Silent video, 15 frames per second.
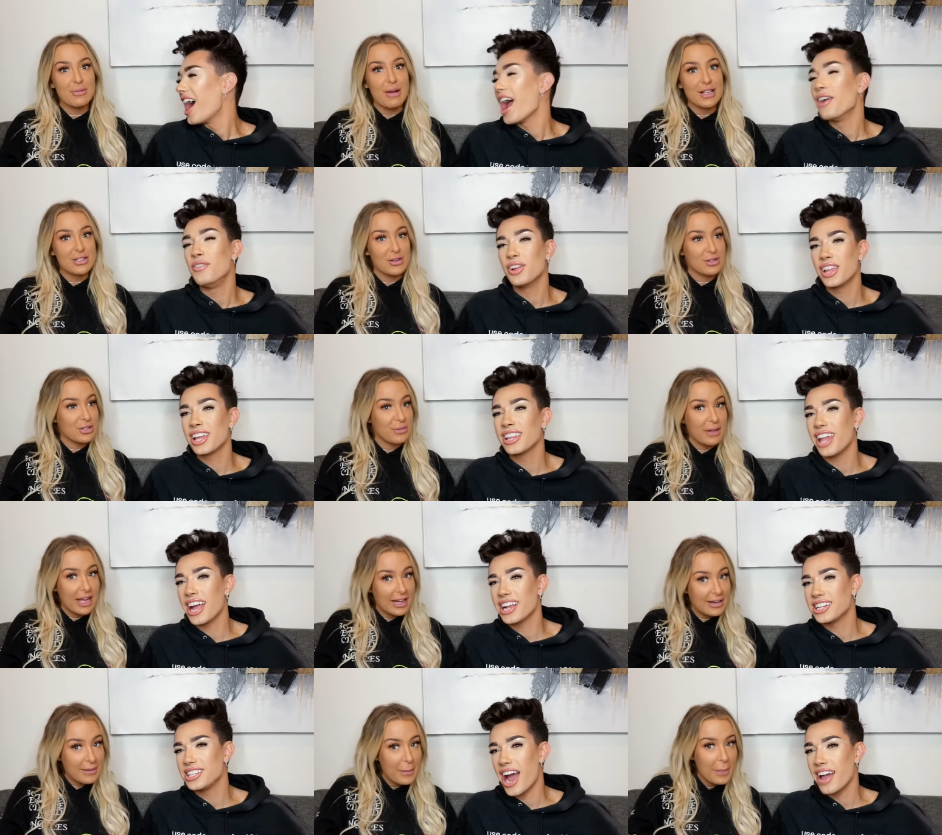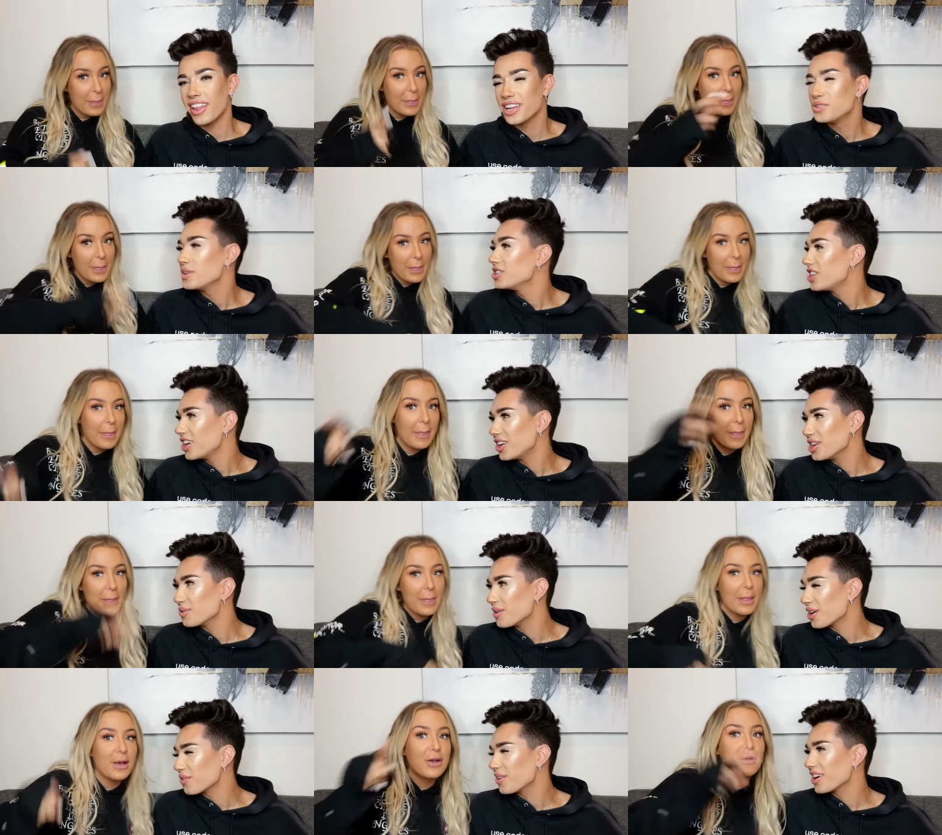Speaker 1: Am I, really like,
Speaker 2: I like doing charity
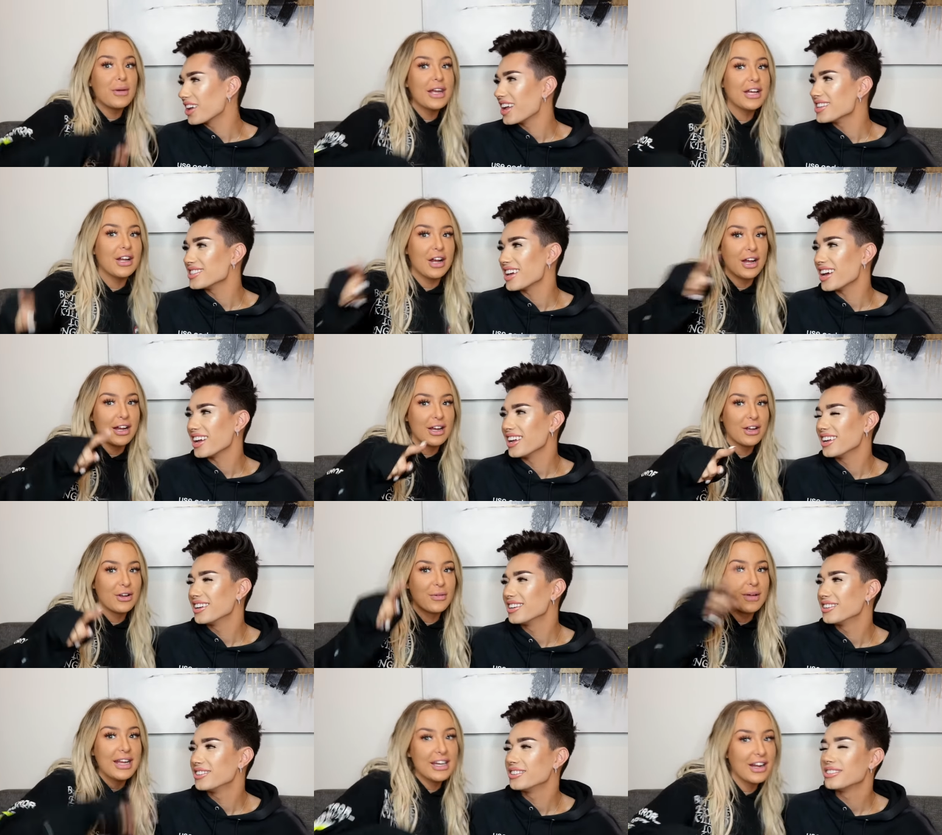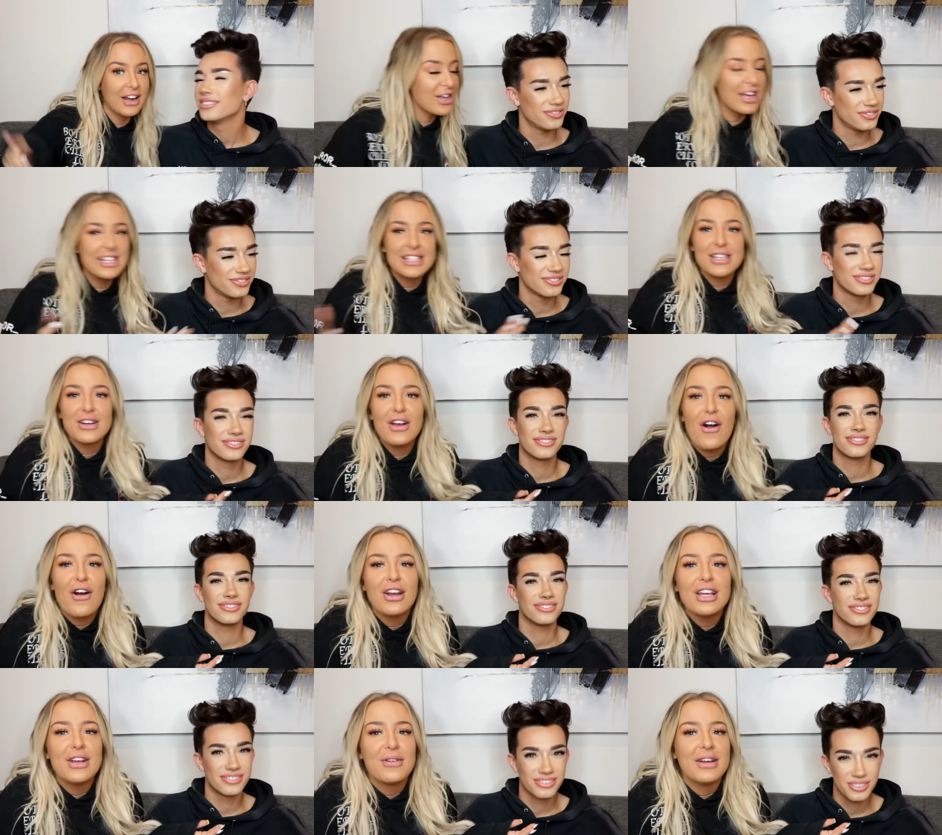work. What greener,
Speaker 1: greener. It's literally
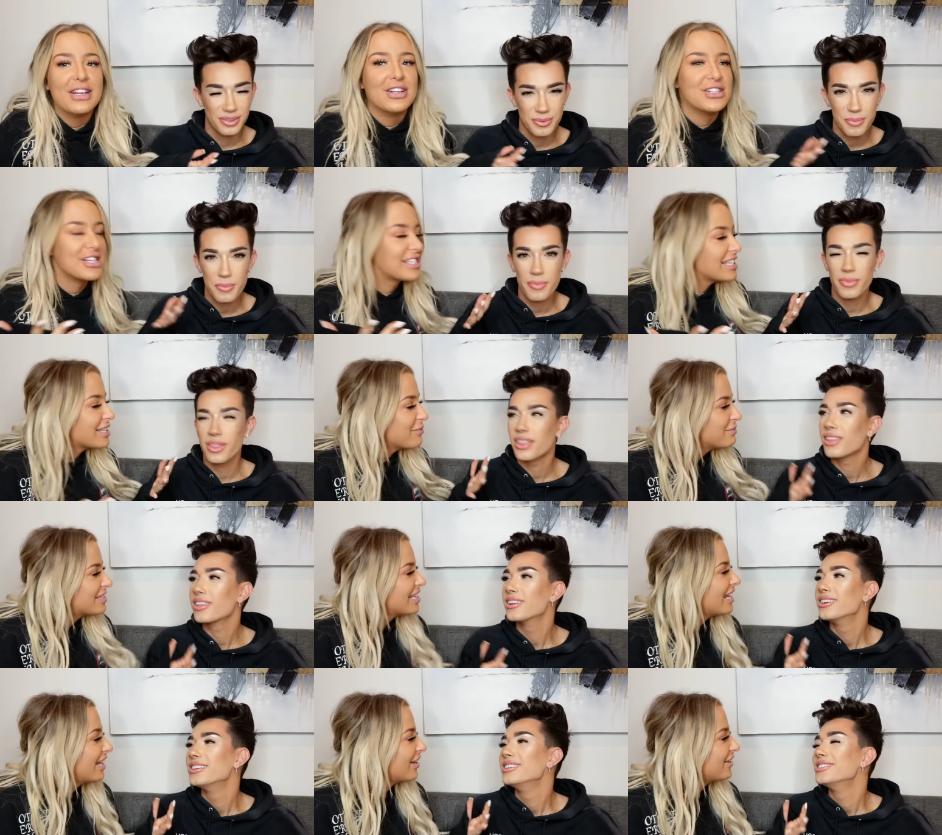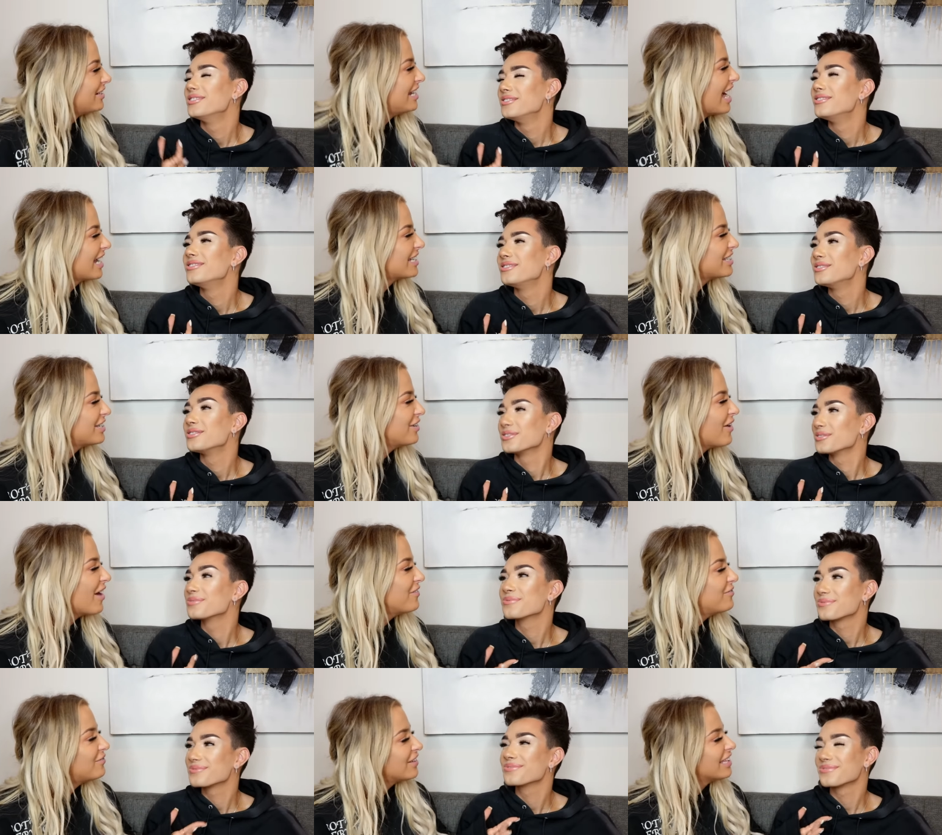already greener. Just as I'm sitting here next to you,
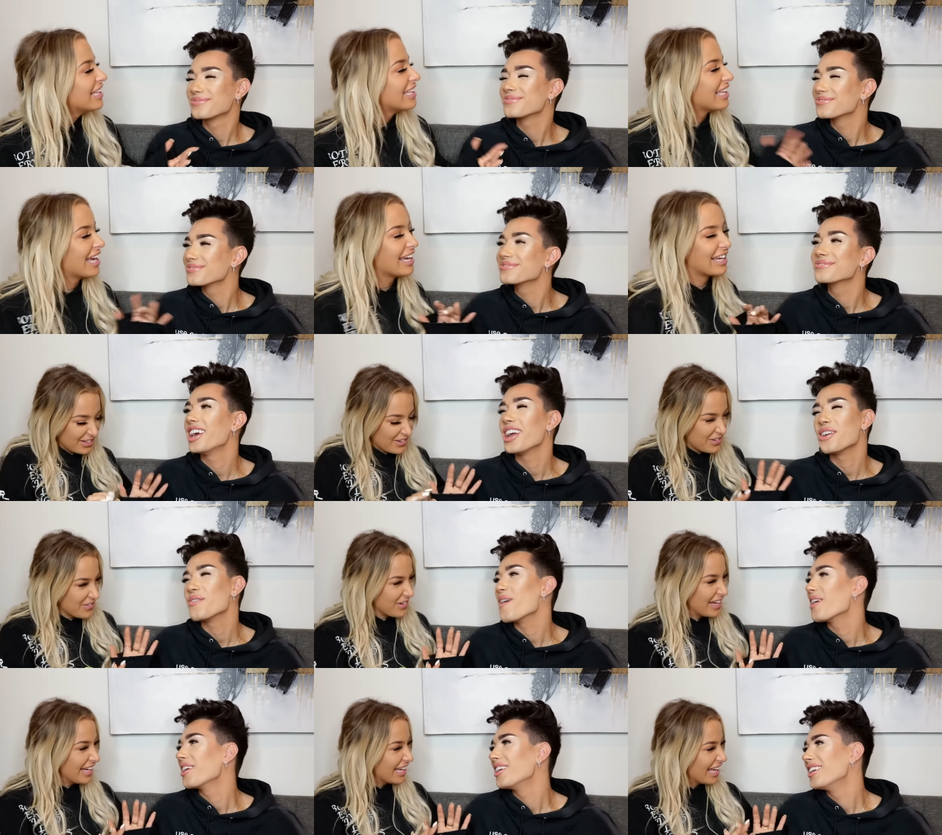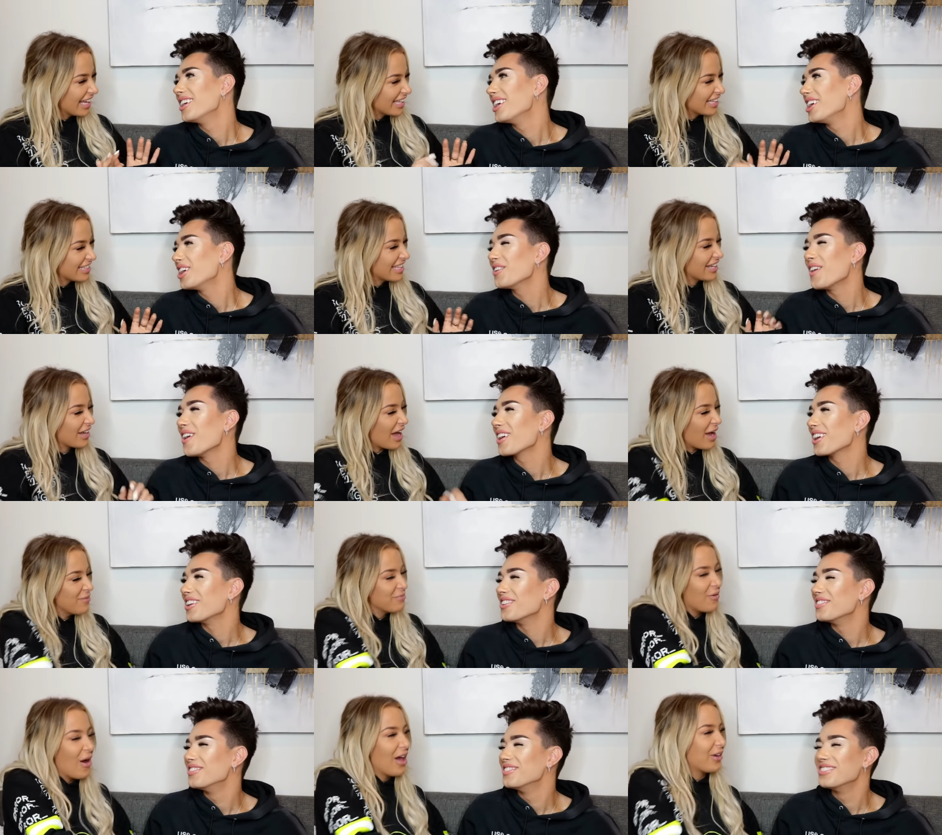I feel it like yeah, greening. It's like
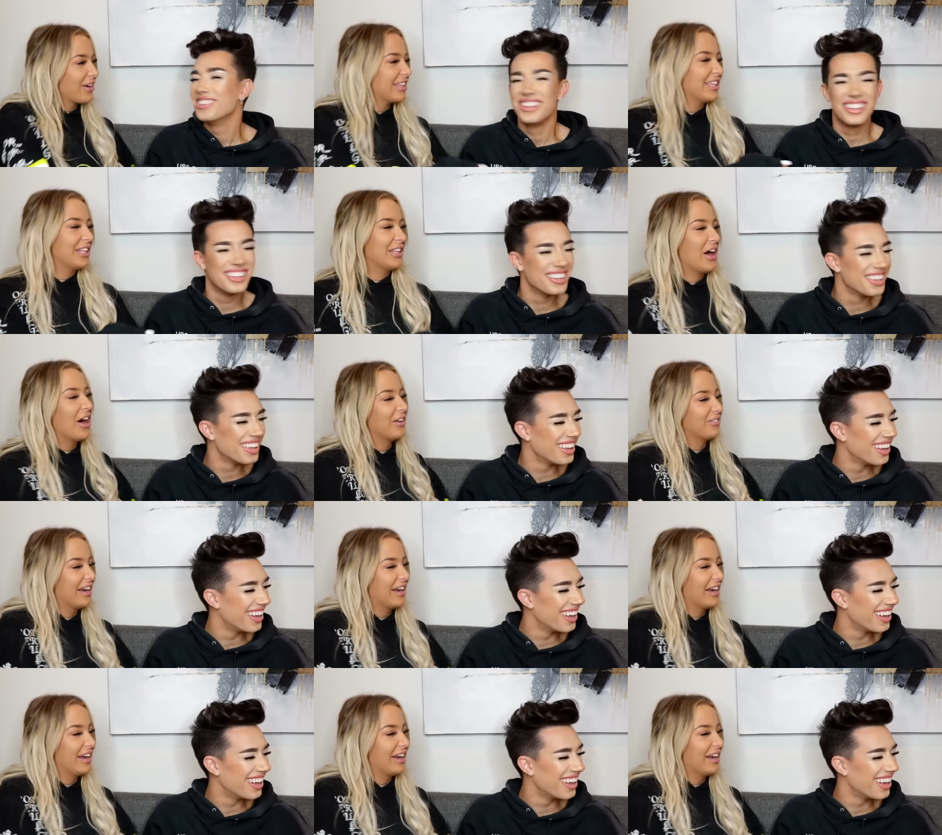I'm watering the lawn